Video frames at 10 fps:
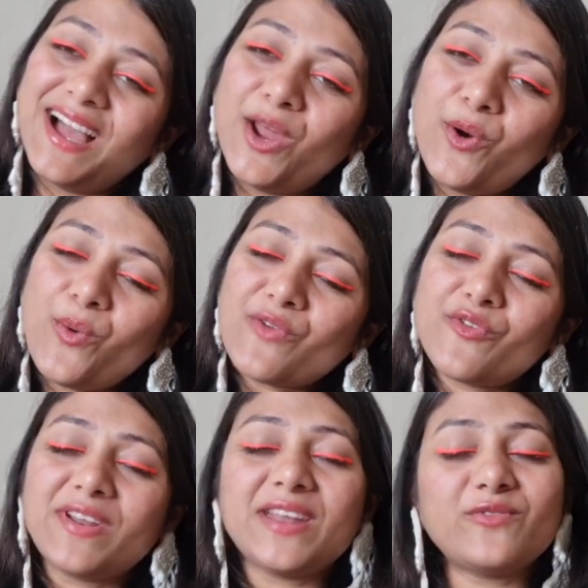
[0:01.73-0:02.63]
Hello
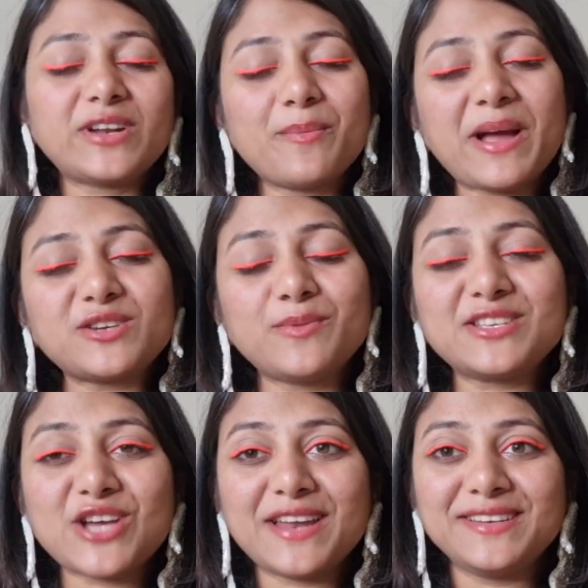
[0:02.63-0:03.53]
everyone and welcome back to
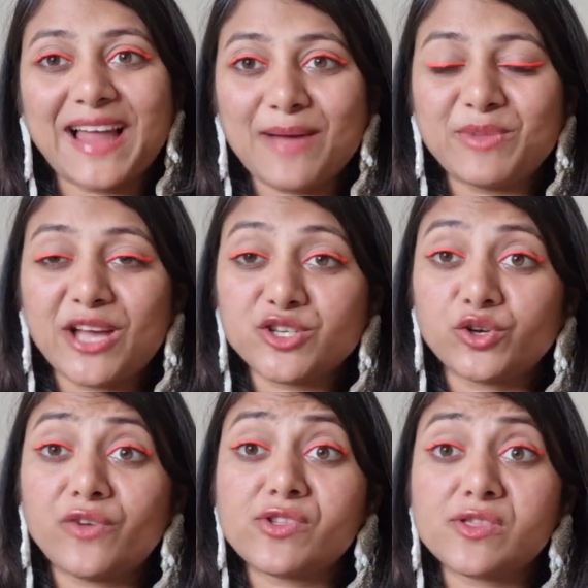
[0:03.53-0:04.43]
my channel. I'm Neha
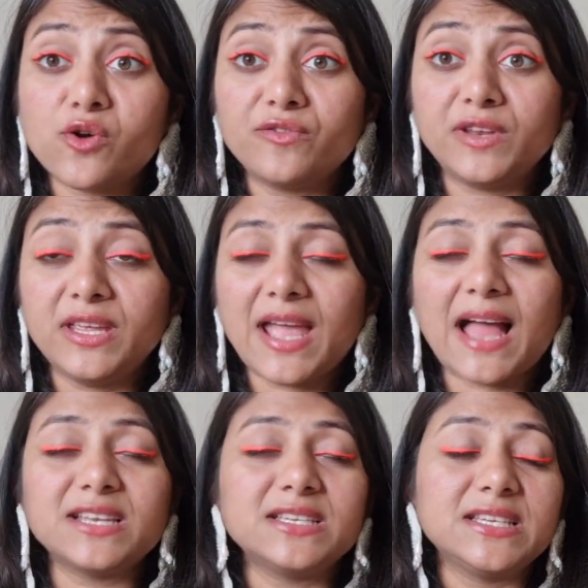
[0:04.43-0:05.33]
jakhotia
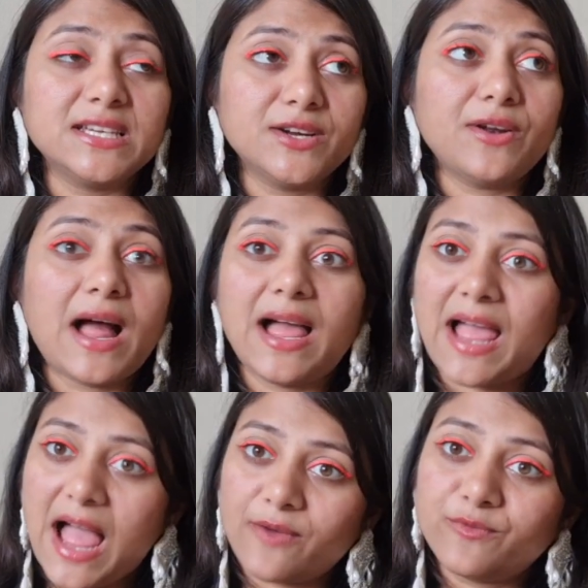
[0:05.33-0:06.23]
and here
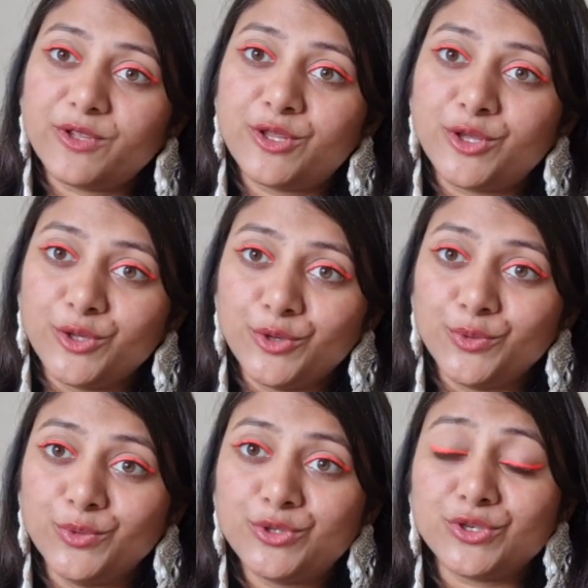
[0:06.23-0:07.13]
I am with
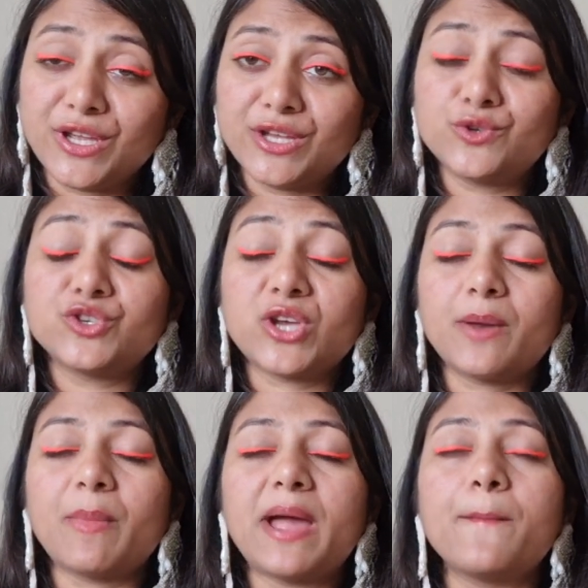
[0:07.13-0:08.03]
you today to
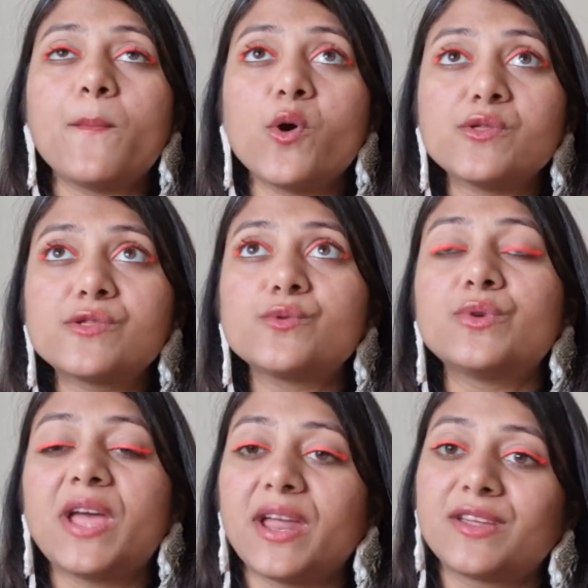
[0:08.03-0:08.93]
share my
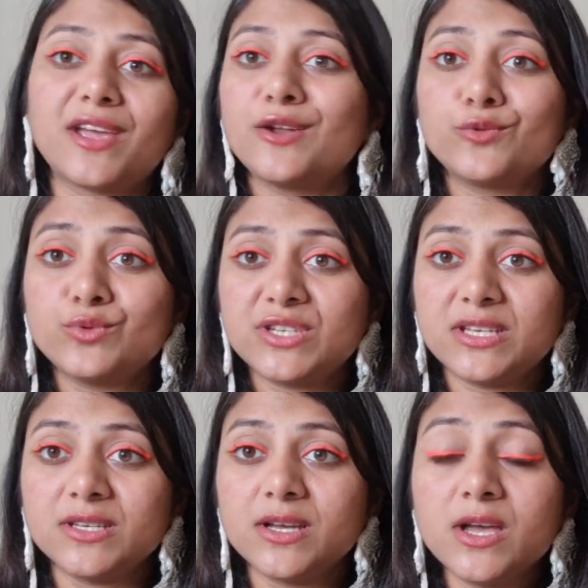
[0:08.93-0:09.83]
monsoon hair care
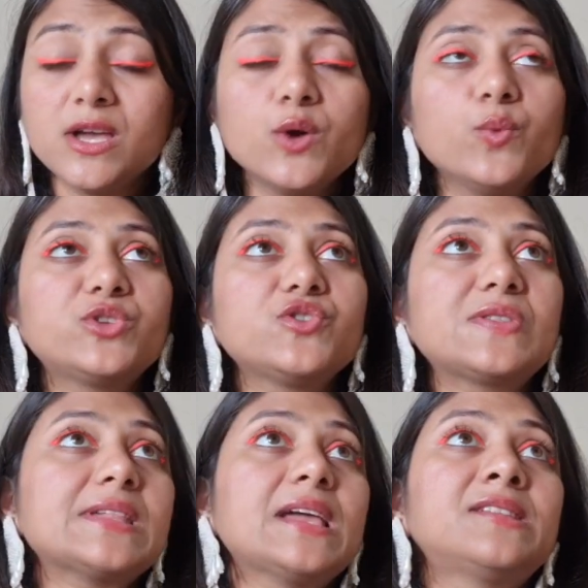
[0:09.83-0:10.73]
routine, which
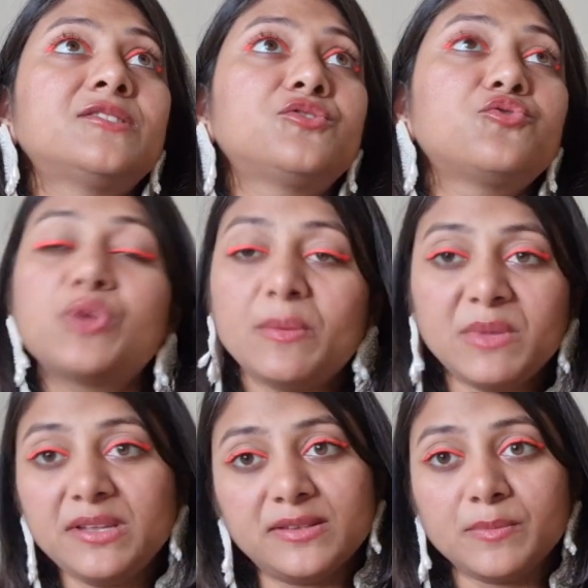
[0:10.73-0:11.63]
is
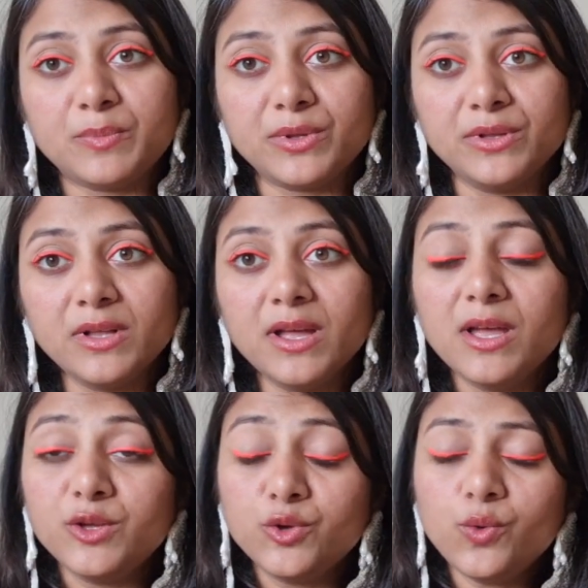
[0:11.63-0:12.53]
extremely simple.
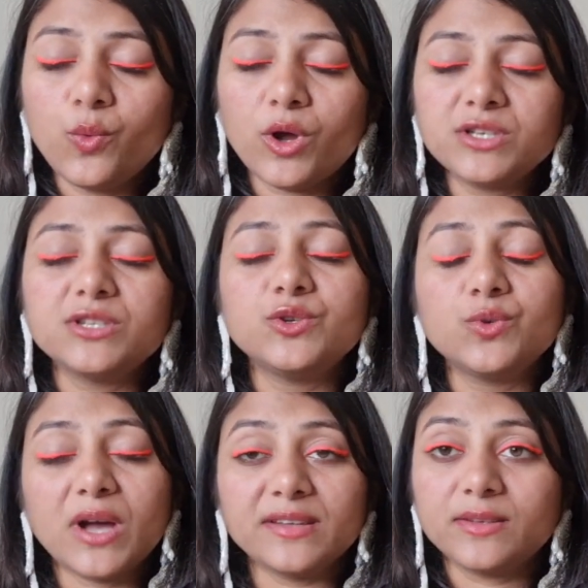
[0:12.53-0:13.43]
You know what?
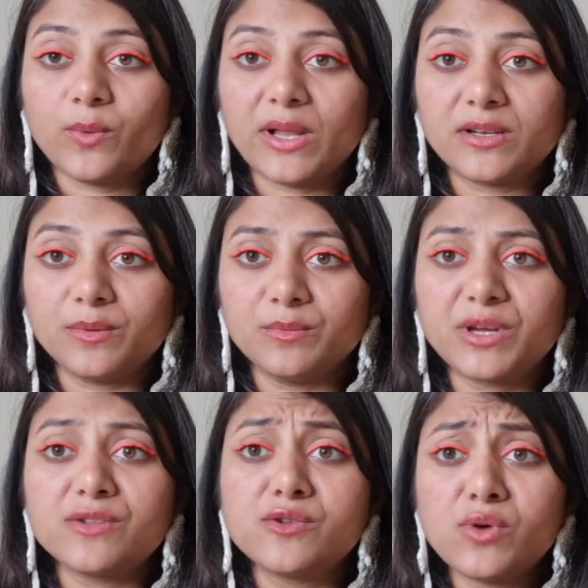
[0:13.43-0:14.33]
You guys are welcome
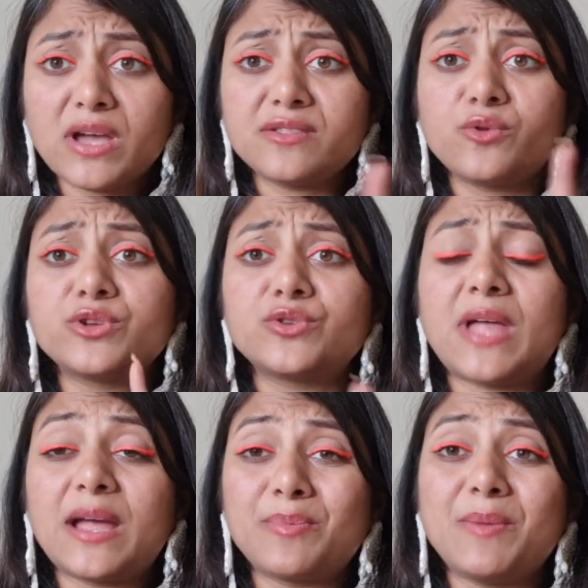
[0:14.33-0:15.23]
because you guys are going to
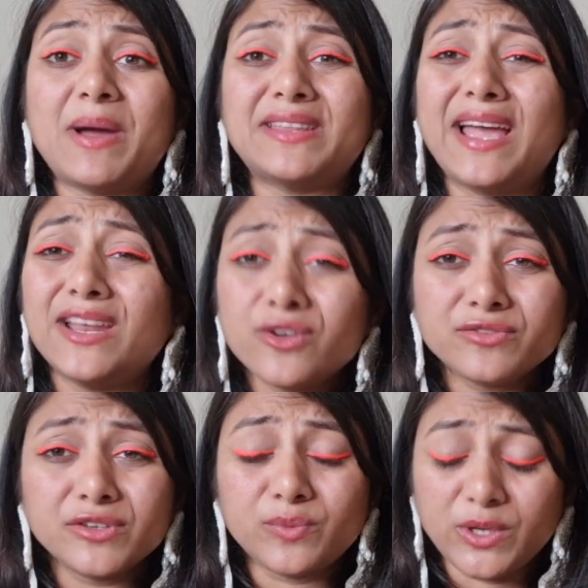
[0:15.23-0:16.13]
thank me by the end
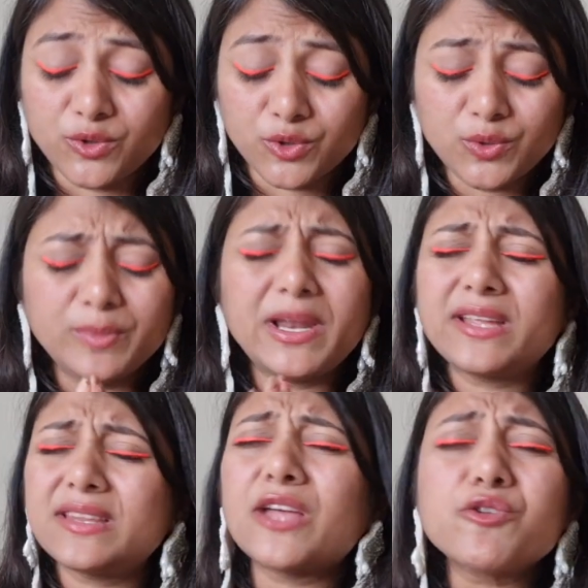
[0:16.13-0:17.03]
of this video. You will be
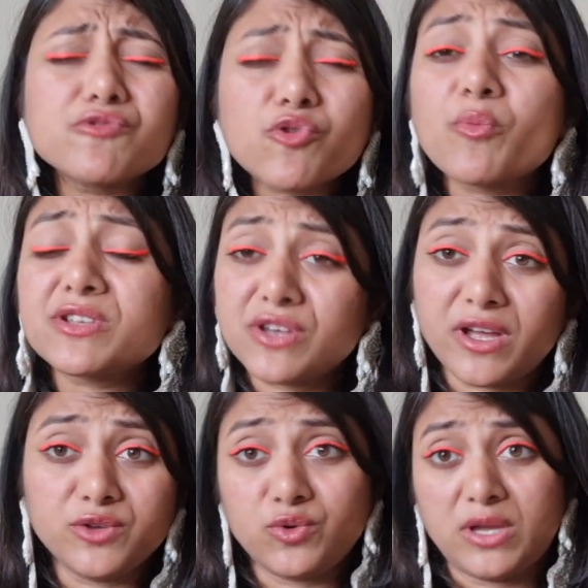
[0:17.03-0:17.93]
like, thank you so much
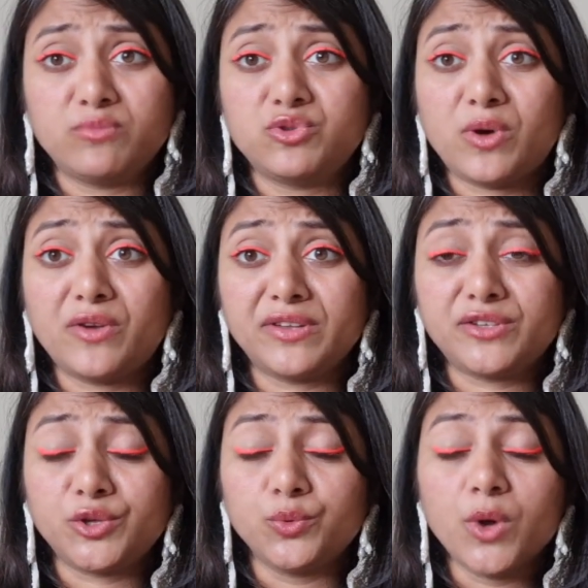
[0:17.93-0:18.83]
Neha, you came to our
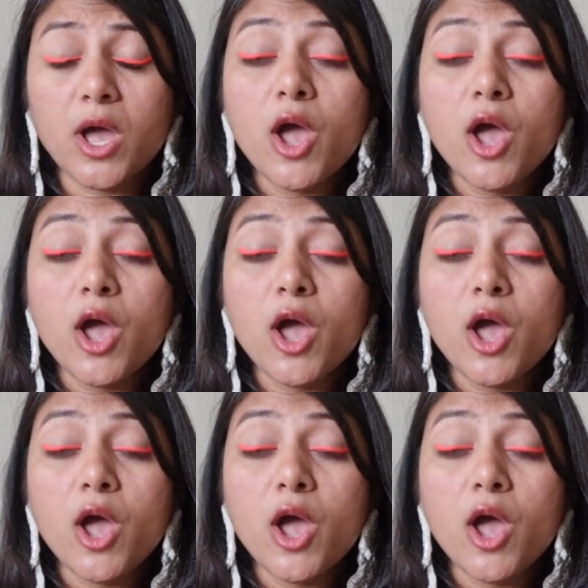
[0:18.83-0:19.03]
rescue.